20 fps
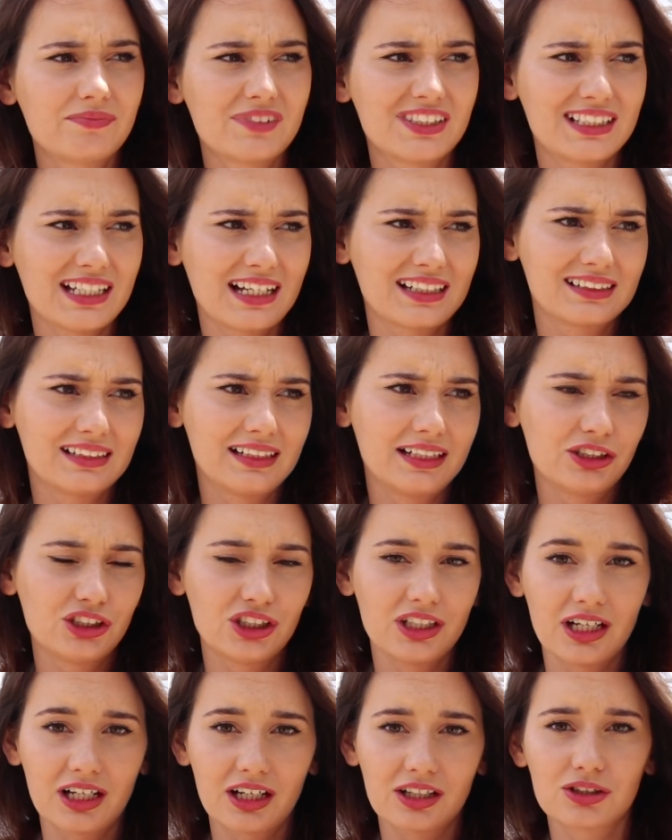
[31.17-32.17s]
sex-linked
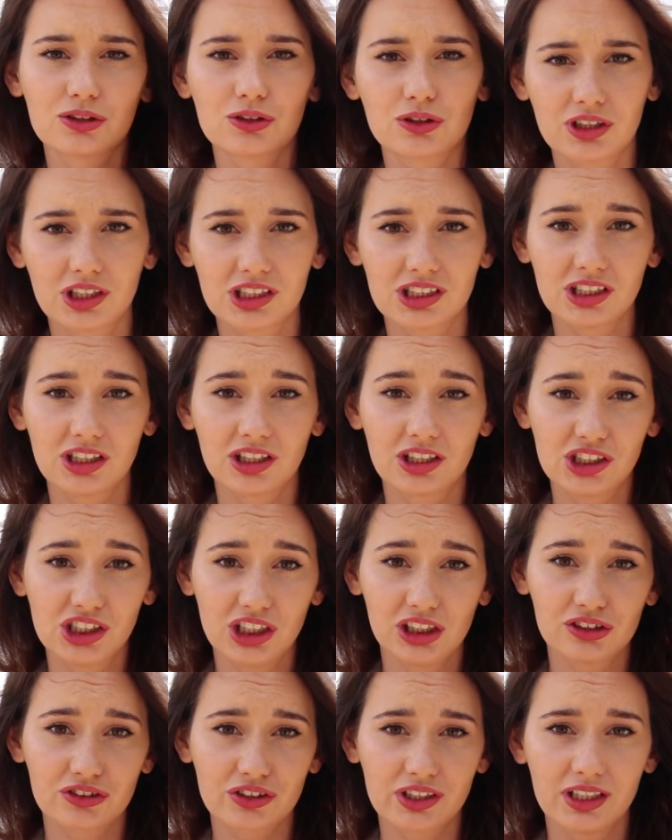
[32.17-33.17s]
genetic disorders to their
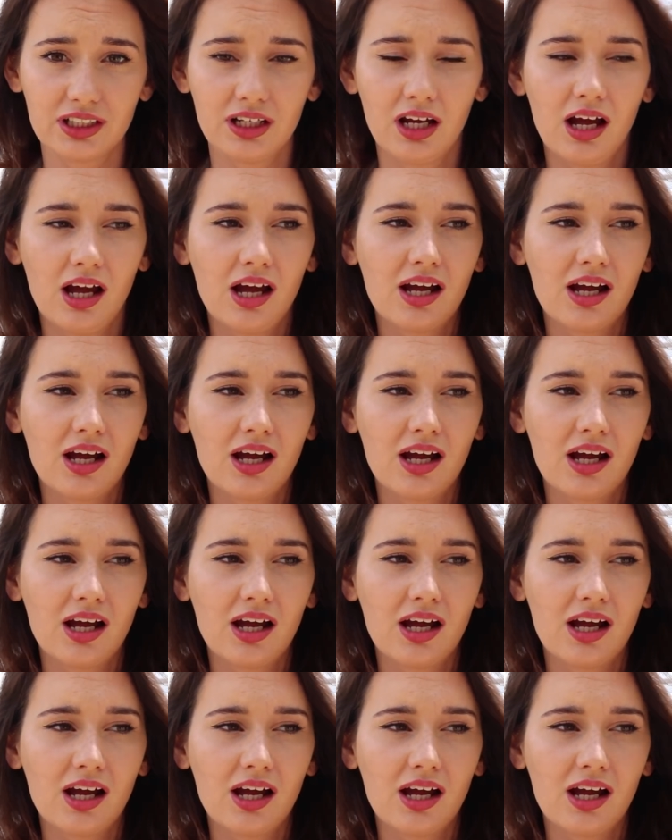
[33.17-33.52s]
children,